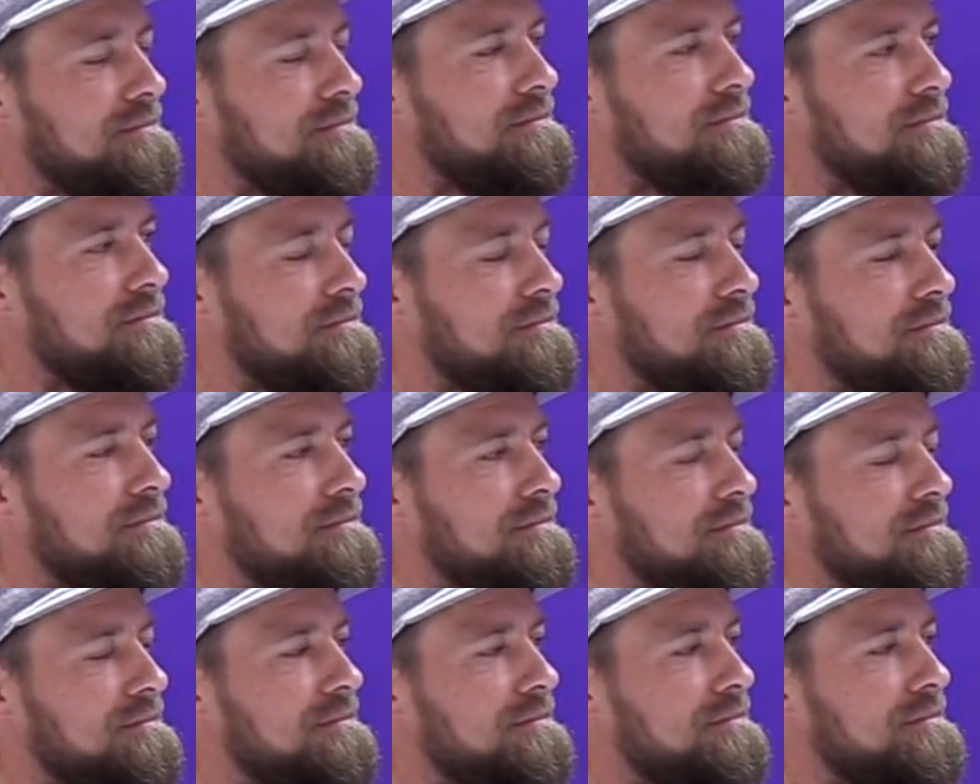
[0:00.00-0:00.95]

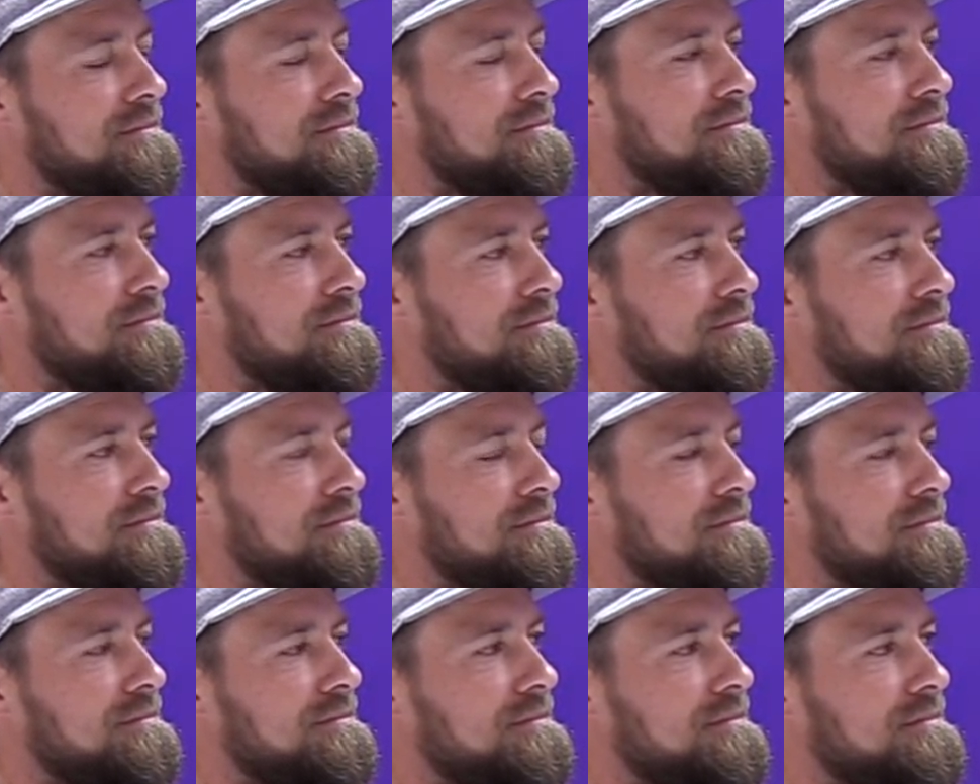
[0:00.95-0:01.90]

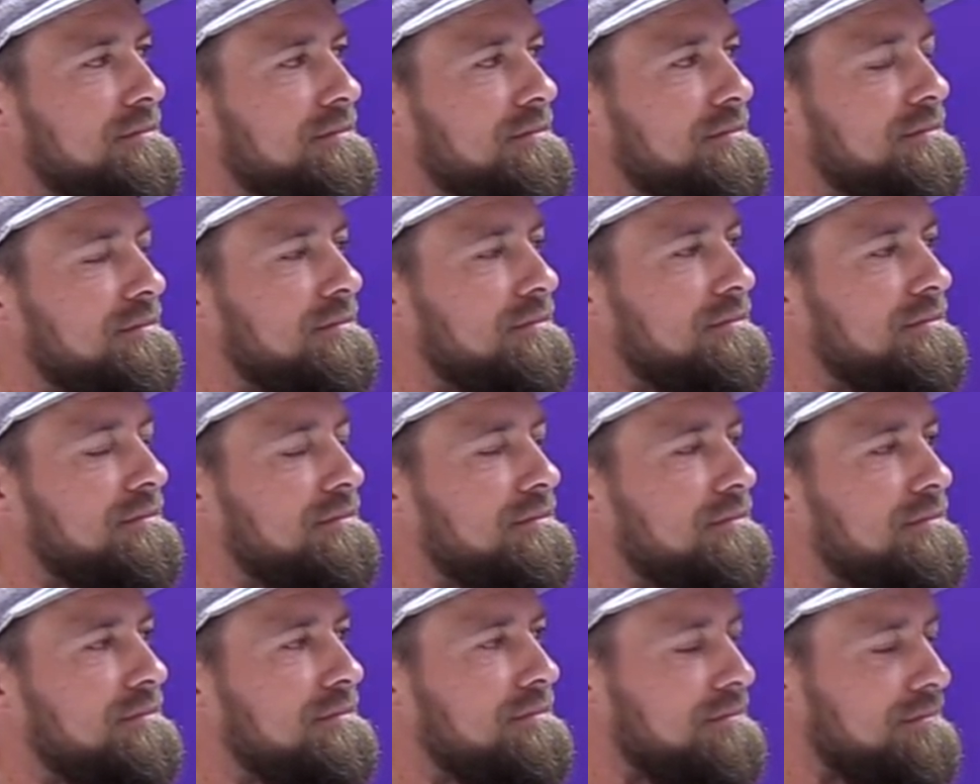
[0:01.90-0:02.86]

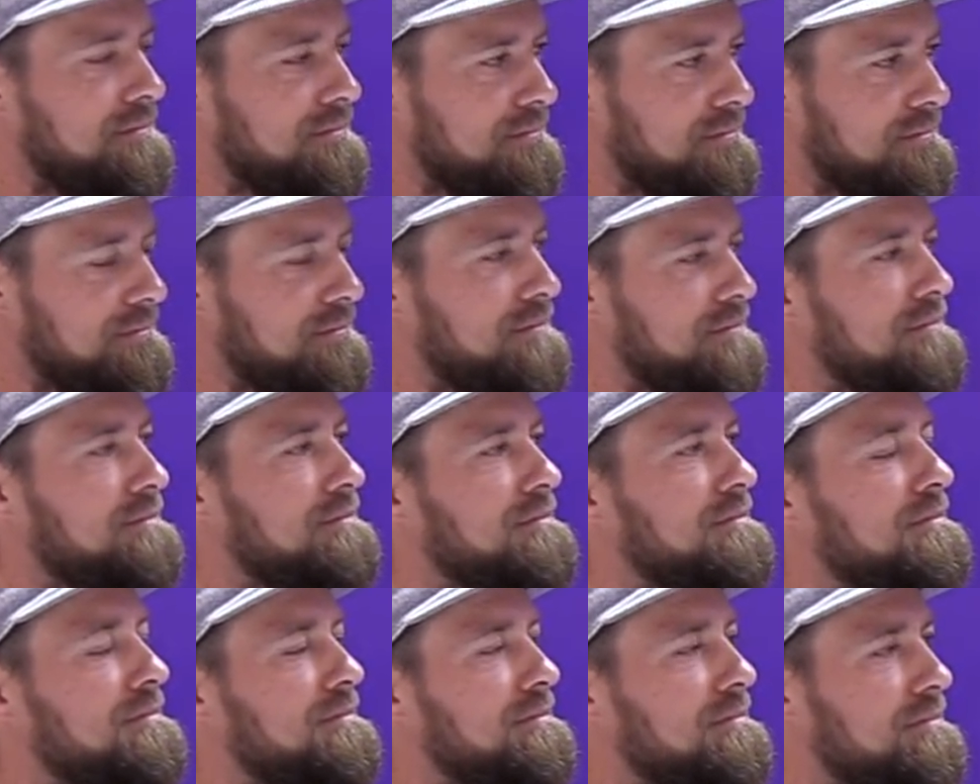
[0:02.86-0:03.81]

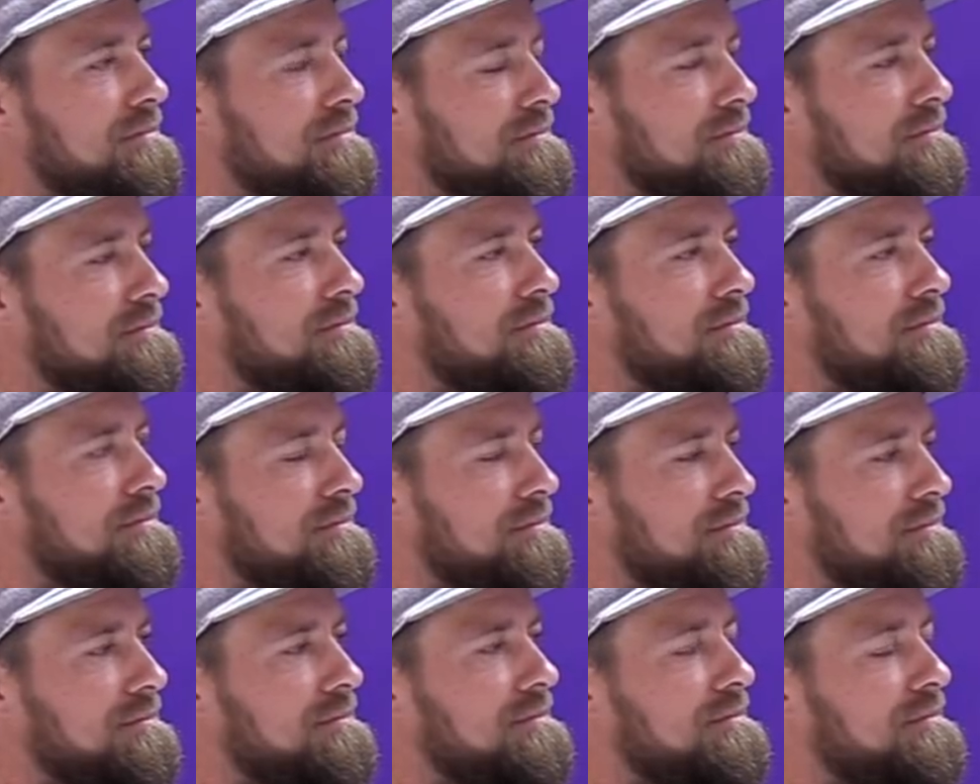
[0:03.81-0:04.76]

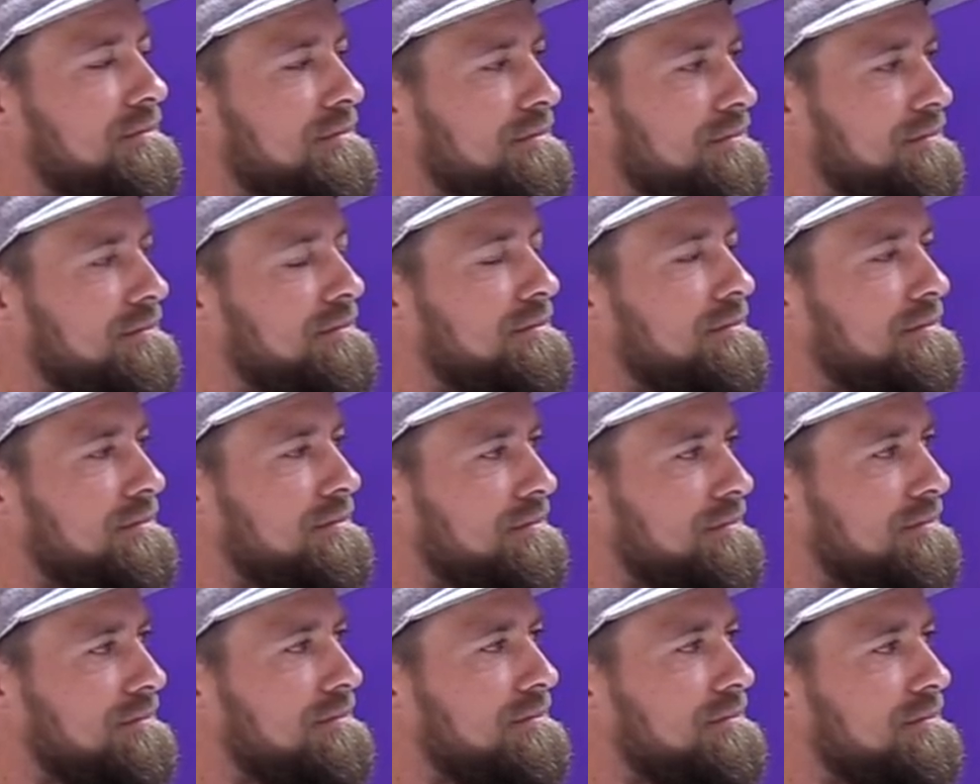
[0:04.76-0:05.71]

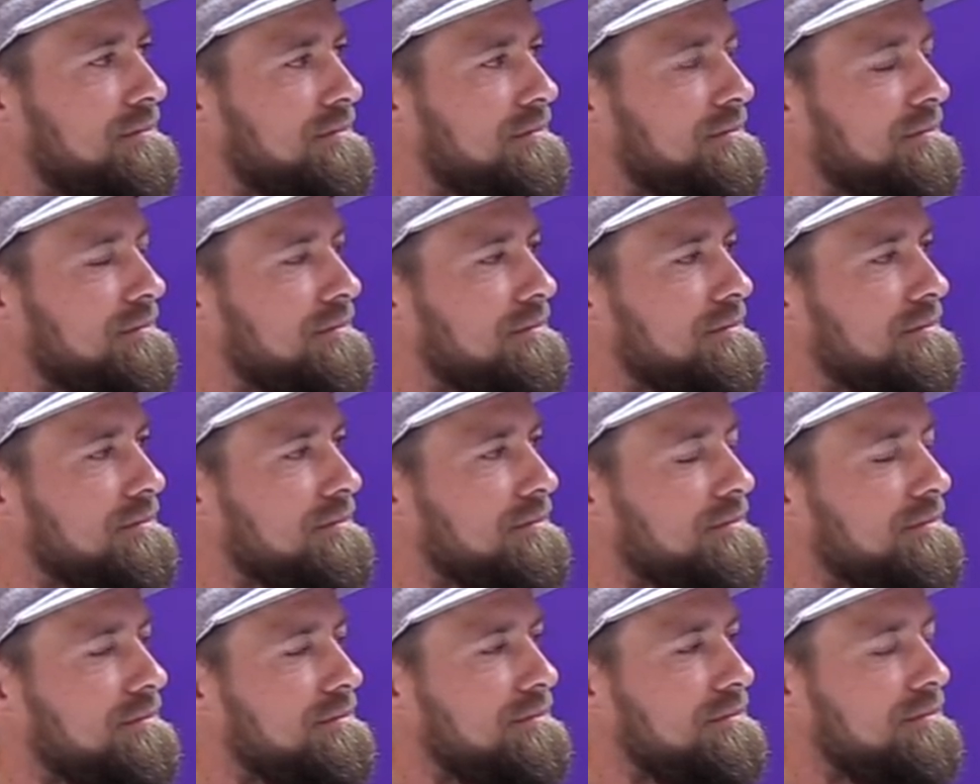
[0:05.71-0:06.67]

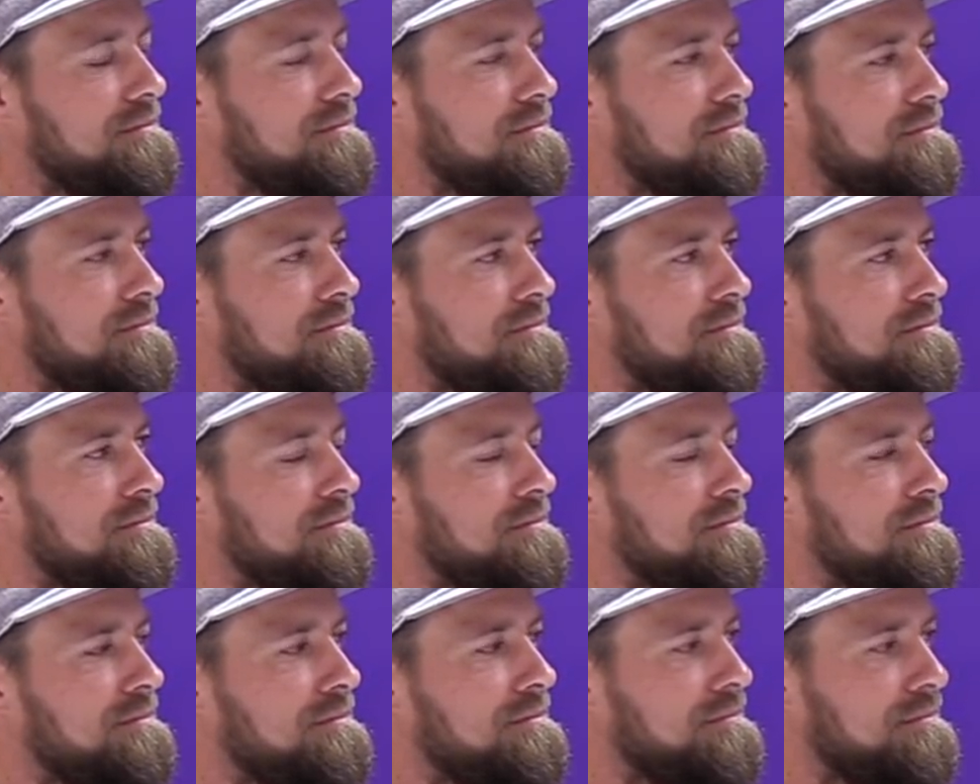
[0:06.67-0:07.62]

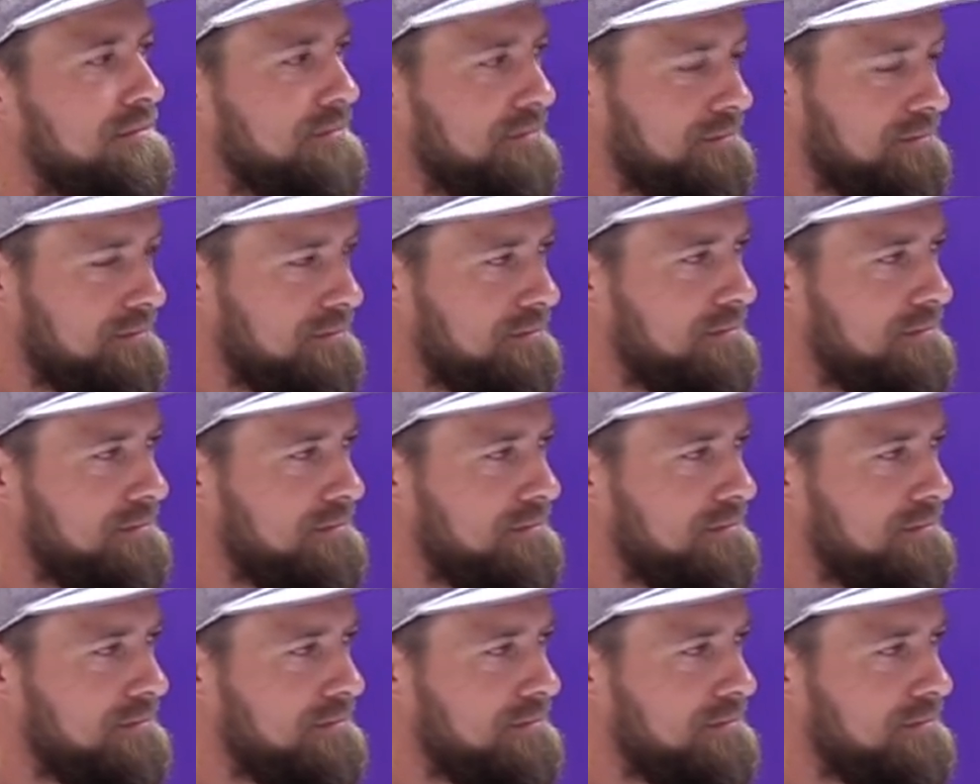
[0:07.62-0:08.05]
(not speaking)